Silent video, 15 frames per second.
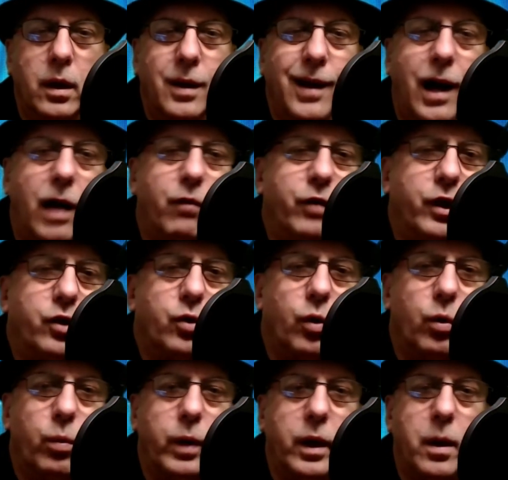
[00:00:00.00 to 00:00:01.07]
I'll reach
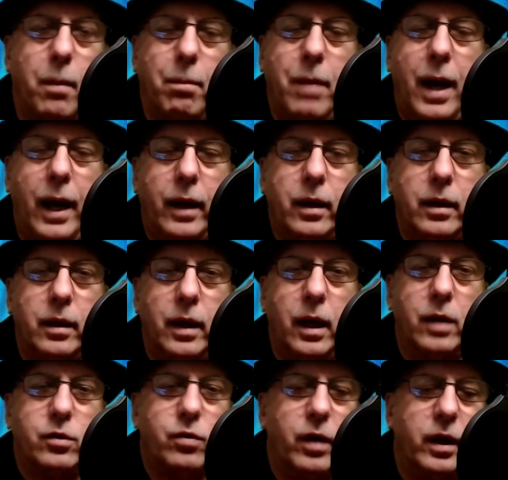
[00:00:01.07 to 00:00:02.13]
all the way in the back and
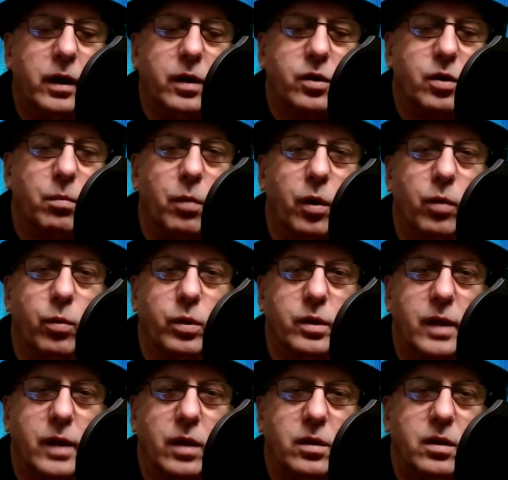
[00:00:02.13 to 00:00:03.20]
I'll try to get some other ones
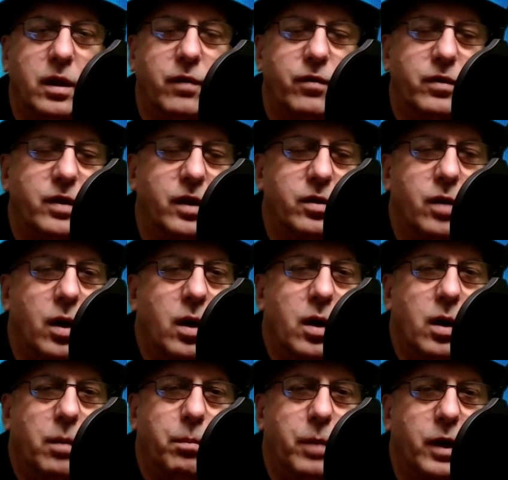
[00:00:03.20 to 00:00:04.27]
out and see if it says
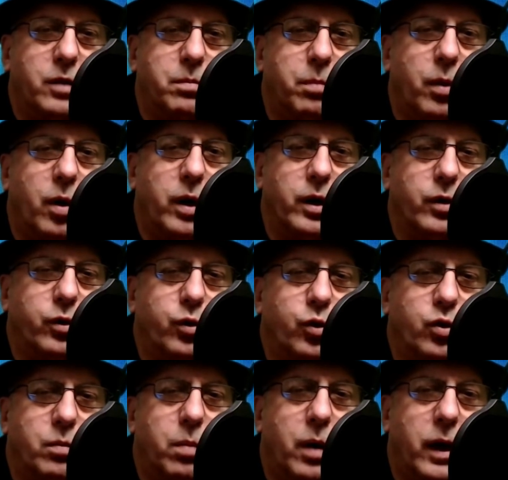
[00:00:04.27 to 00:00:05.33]
best by or
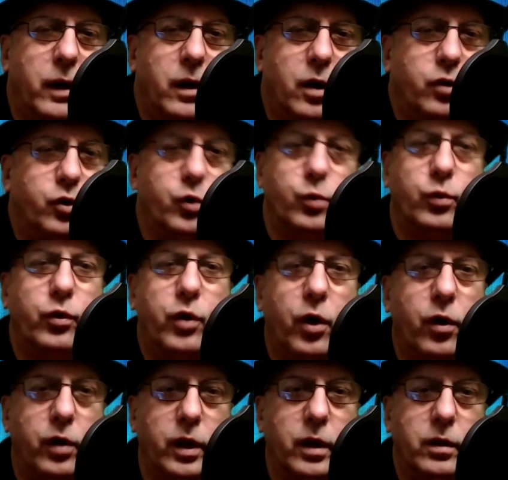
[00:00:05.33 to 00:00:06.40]
used by June
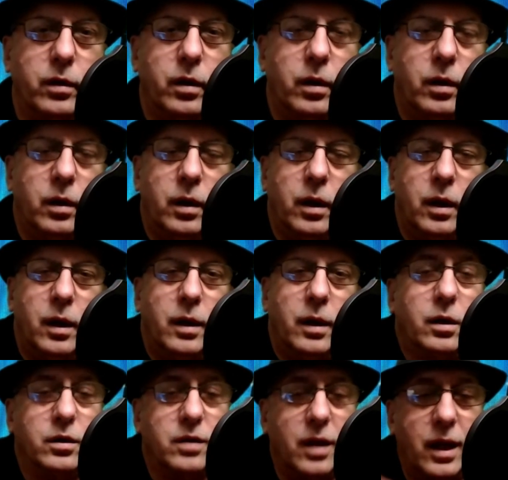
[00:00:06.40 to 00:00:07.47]
30th.
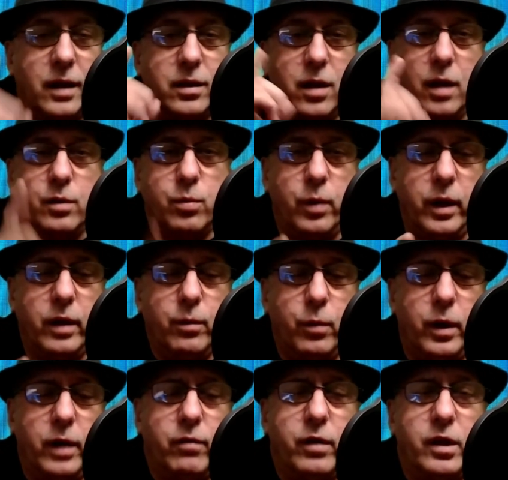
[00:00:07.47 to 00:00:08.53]
Because a lot of times when
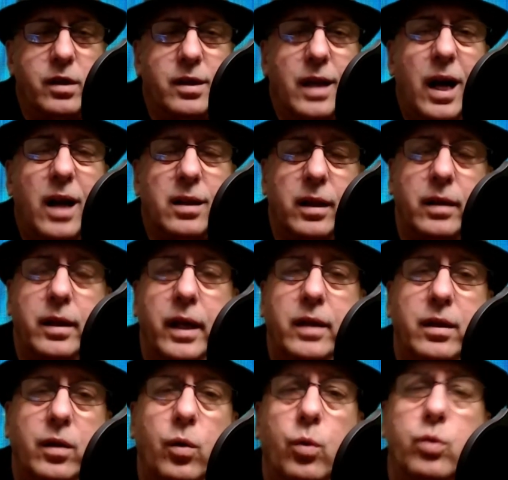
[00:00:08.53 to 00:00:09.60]
they restock, they take
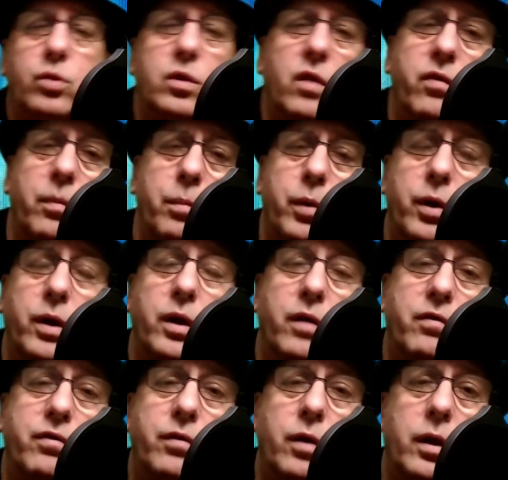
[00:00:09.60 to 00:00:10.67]
the old stuff and put it in the
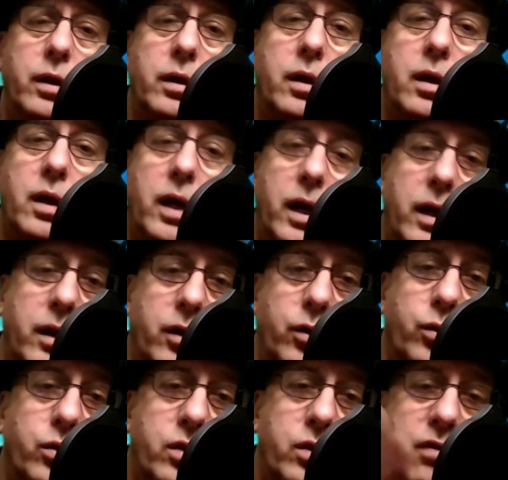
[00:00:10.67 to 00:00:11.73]
front and the
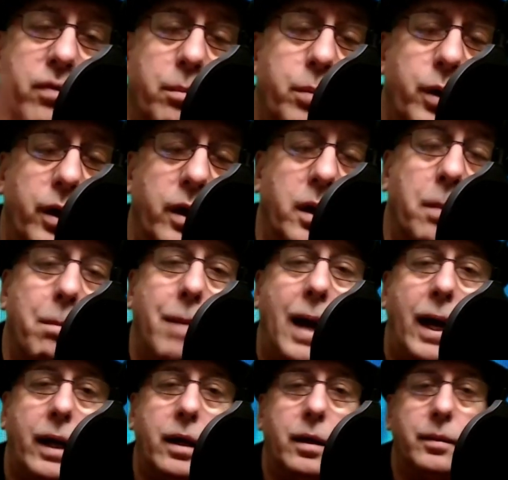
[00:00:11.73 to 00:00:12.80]
new stuff and put it in the
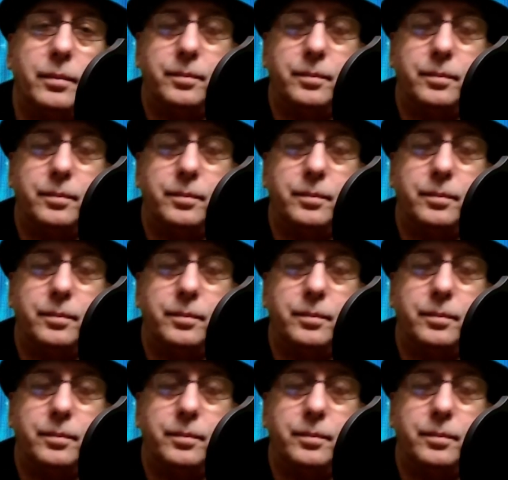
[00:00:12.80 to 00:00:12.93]
back.